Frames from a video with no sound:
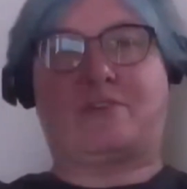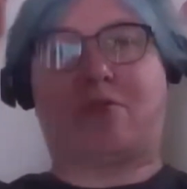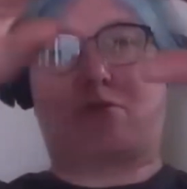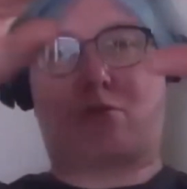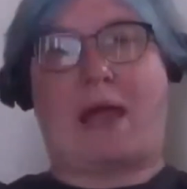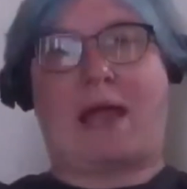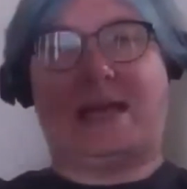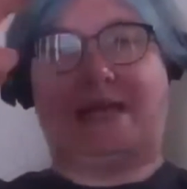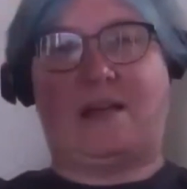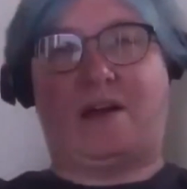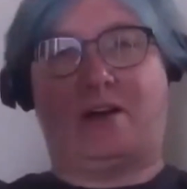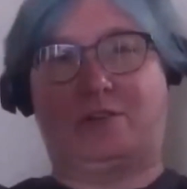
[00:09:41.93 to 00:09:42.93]
a
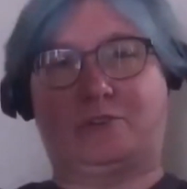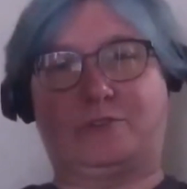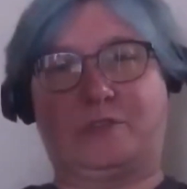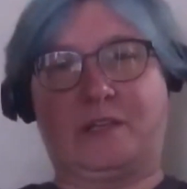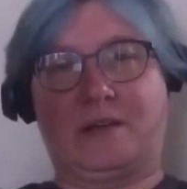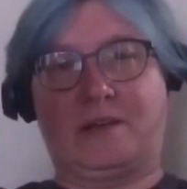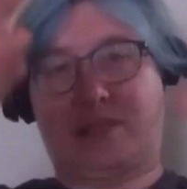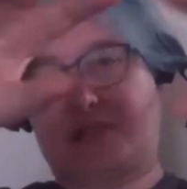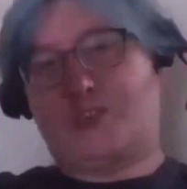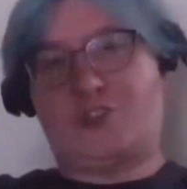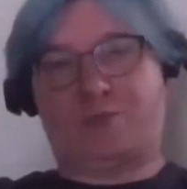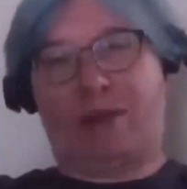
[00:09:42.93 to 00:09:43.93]
variety of
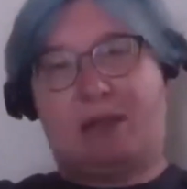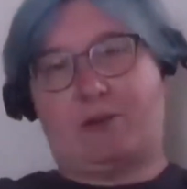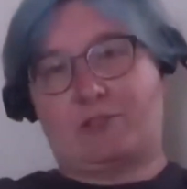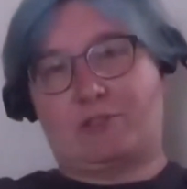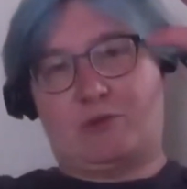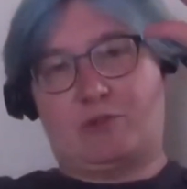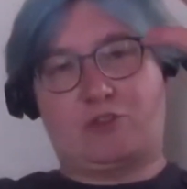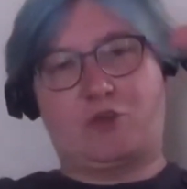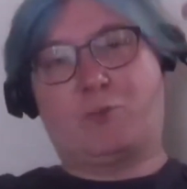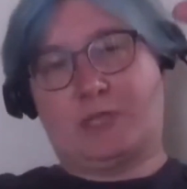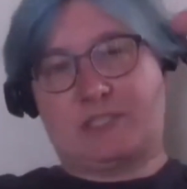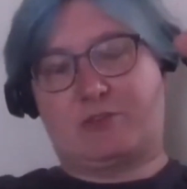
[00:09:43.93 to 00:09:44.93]
decision makers. So the
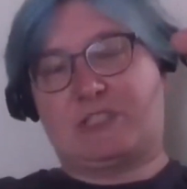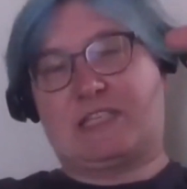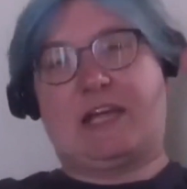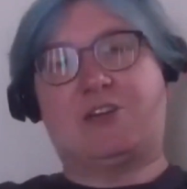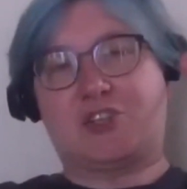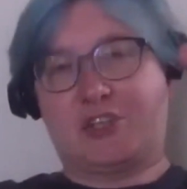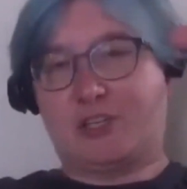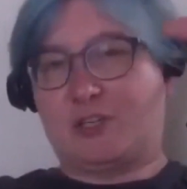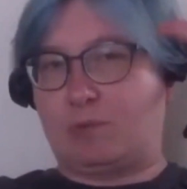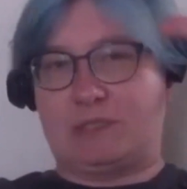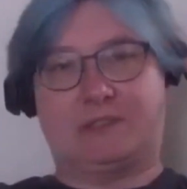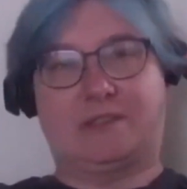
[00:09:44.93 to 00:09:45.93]
Drupal
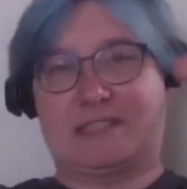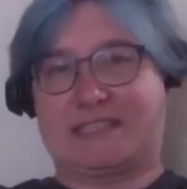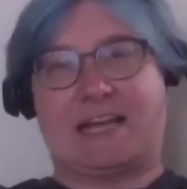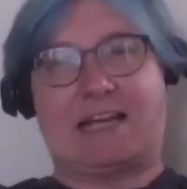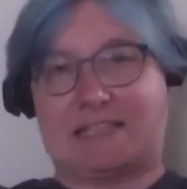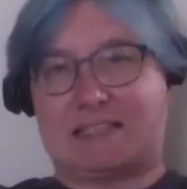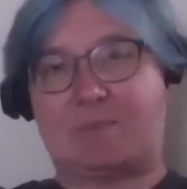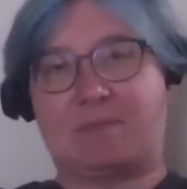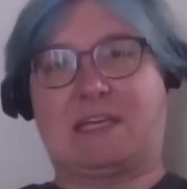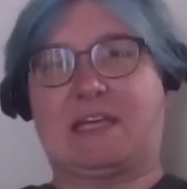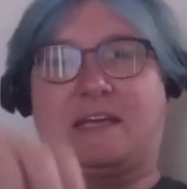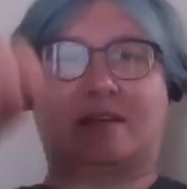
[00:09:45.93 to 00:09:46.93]
Association will decide some
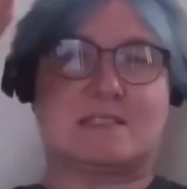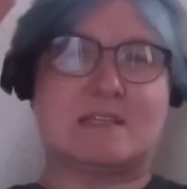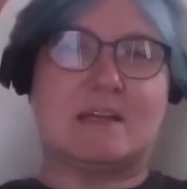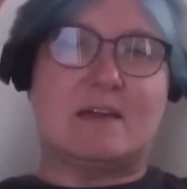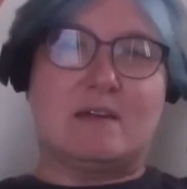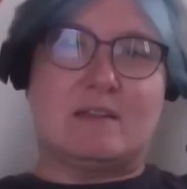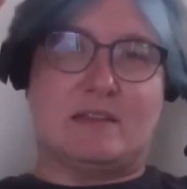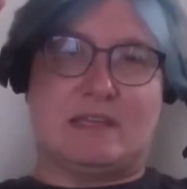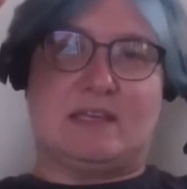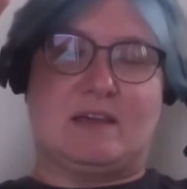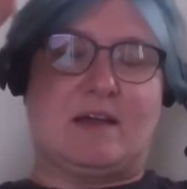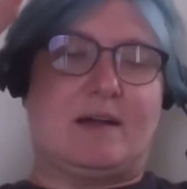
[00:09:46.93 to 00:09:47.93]
things.
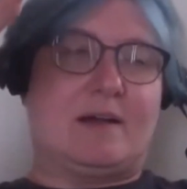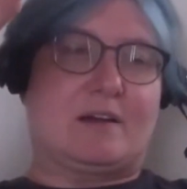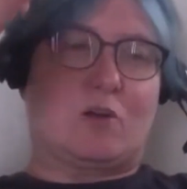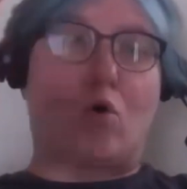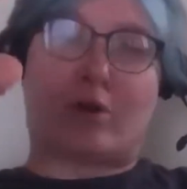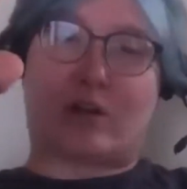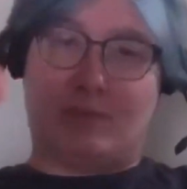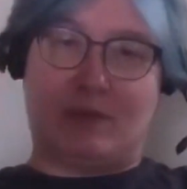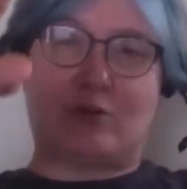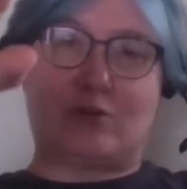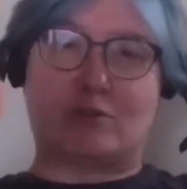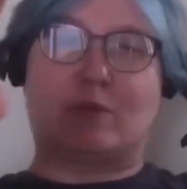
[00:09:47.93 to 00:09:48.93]
The core
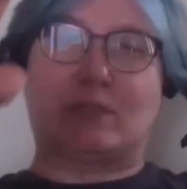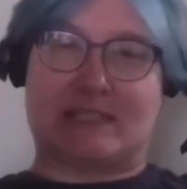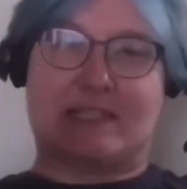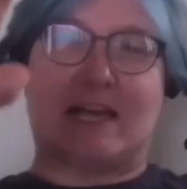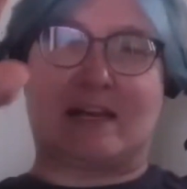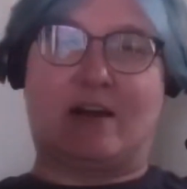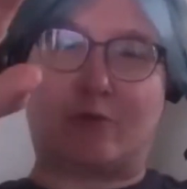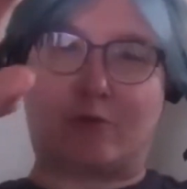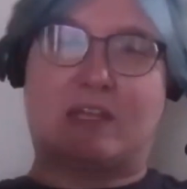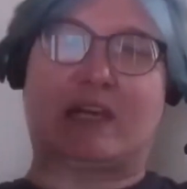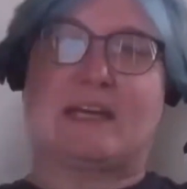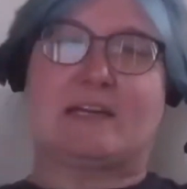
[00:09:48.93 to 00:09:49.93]
committers will decide other
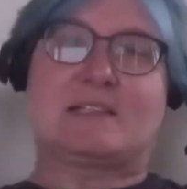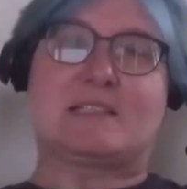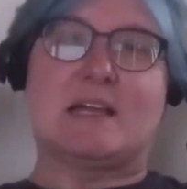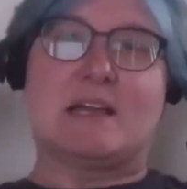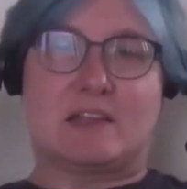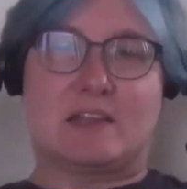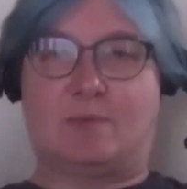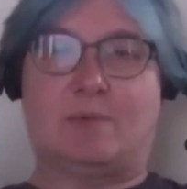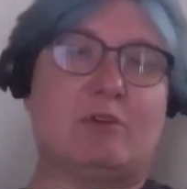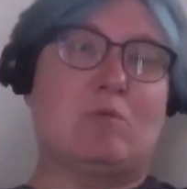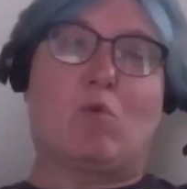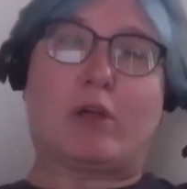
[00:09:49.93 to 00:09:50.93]
things. The
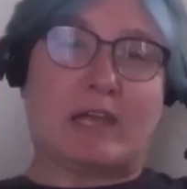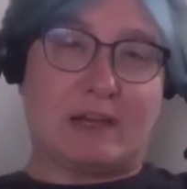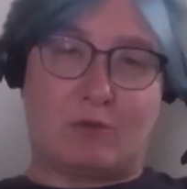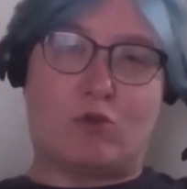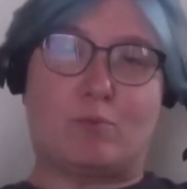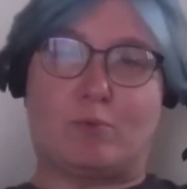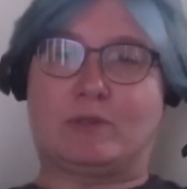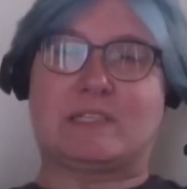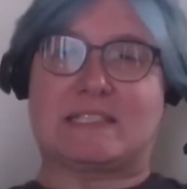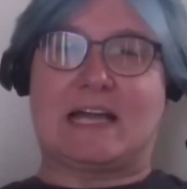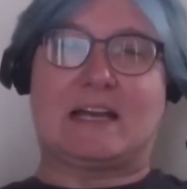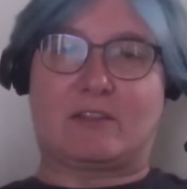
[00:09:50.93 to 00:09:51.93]
community working group will
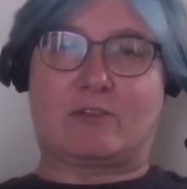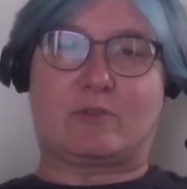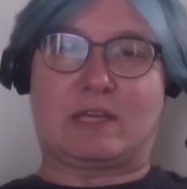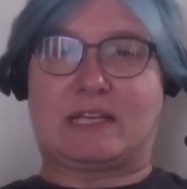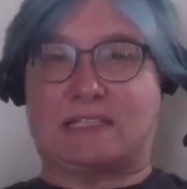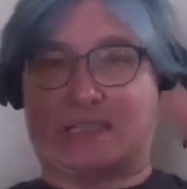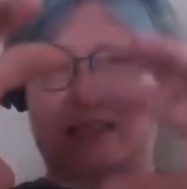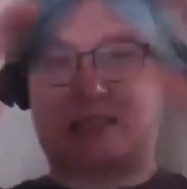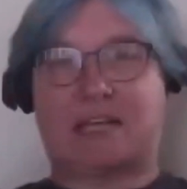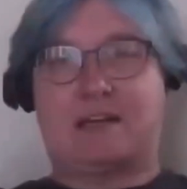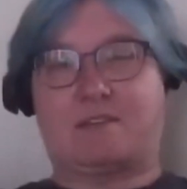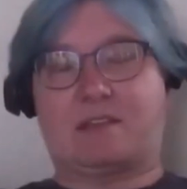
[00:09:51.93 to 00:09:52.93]
decide other things, and this
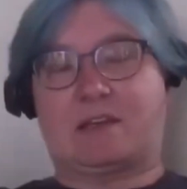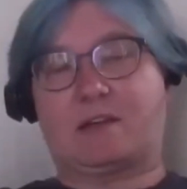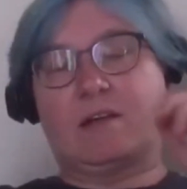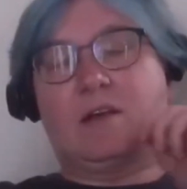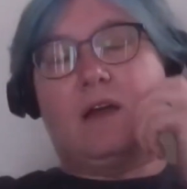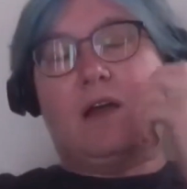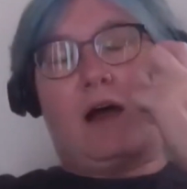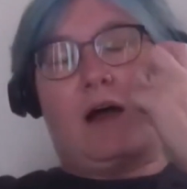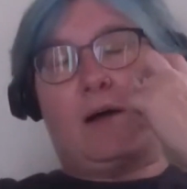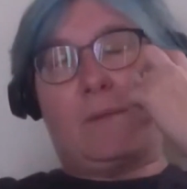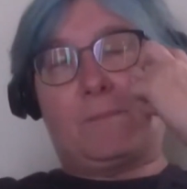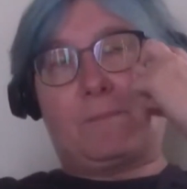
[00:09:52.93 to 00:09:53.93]
kind of thing.
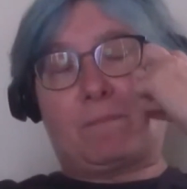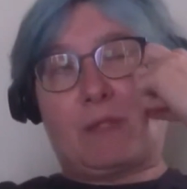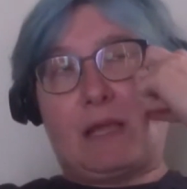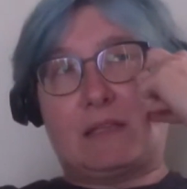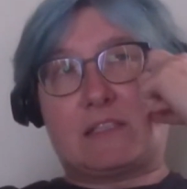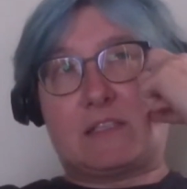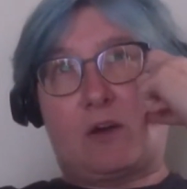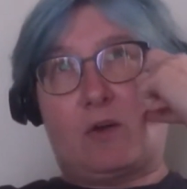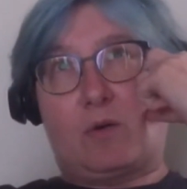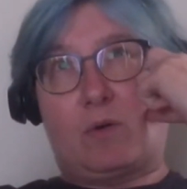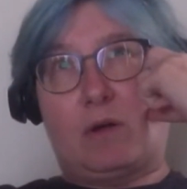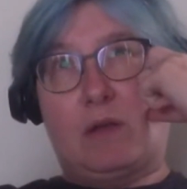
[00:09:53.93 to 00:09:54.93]
And
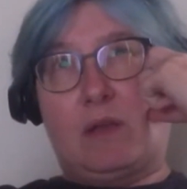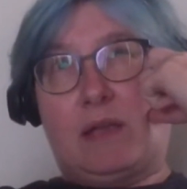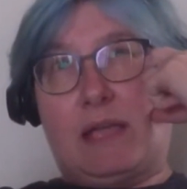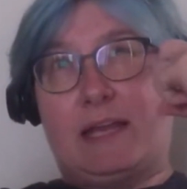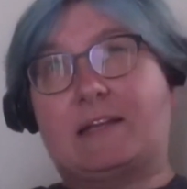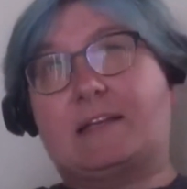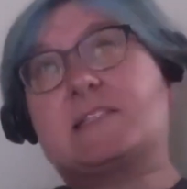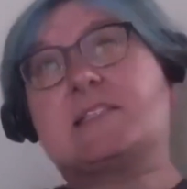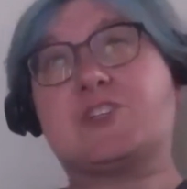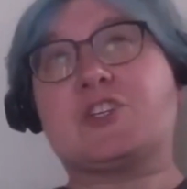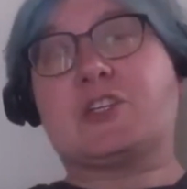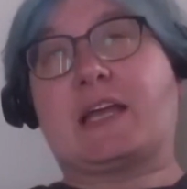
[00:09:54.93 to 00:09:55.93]
so in a
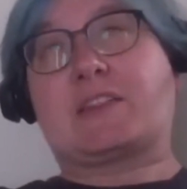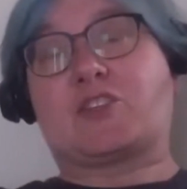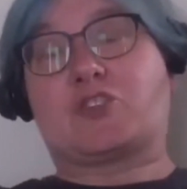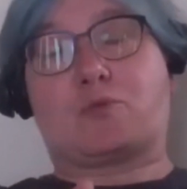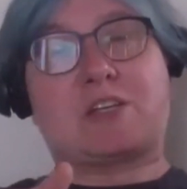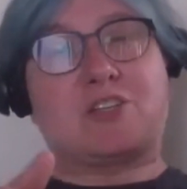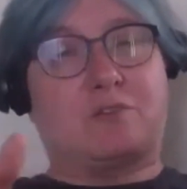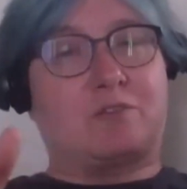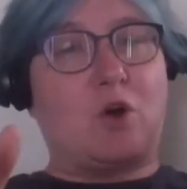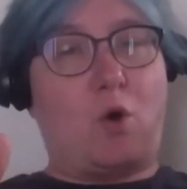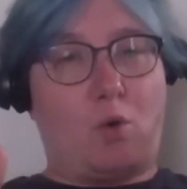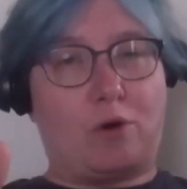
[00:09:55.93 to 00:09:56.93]
decision like the direction of
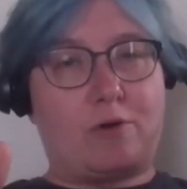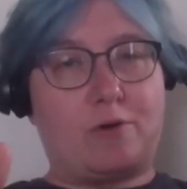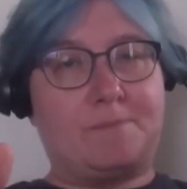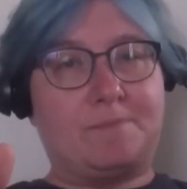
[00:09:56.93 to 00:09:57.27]
core,